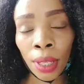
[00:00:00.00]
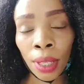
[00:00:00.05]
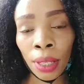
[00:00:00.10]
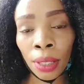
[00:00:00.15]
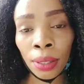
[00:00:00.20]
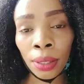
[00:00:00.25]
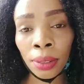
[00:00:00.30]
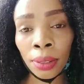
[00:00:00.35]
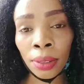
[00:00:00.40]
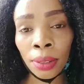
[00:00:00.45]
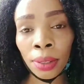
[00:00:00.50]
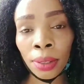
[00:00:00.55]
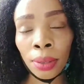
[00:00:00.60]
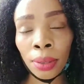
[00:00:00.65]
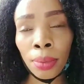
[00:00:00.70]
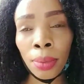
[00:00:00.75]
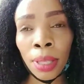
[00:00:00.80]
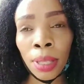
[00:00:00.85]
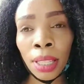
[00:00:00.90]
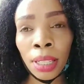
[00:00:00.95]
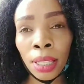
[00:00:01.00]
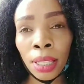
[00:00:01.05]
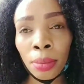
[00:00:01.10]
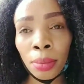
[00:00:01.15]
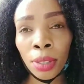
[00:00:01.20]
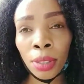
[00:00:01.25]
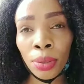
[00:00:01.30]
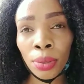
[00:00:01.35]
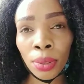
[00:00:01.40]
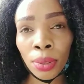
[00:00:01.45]
Yeah, so by that
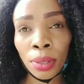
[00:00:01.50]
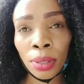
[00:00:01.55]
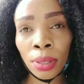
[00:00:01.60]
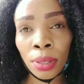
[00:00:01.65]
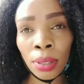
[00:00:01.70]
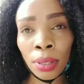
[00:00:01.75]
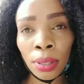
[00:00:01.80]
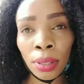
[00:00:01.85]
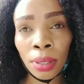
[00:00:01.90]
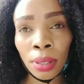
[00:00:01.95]
time it was